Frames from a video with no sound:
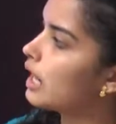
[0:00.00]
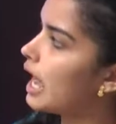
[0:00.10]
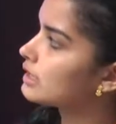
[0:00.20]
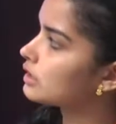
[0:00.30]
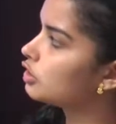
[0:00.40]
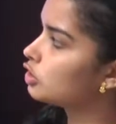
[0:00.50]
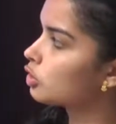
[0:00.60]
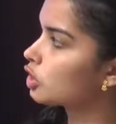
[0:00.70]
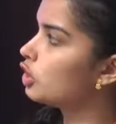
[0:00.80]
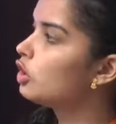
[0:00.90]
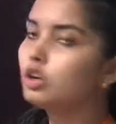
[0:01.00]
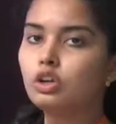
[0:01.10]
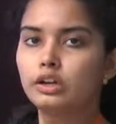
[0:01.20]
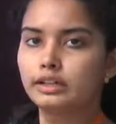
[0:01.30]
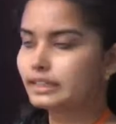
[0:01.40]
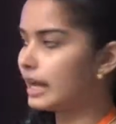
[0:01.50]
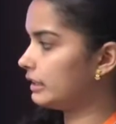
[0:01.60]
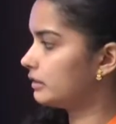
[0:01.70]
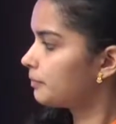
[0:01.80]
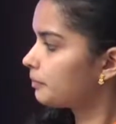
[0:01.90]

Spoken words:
as a nucleotide.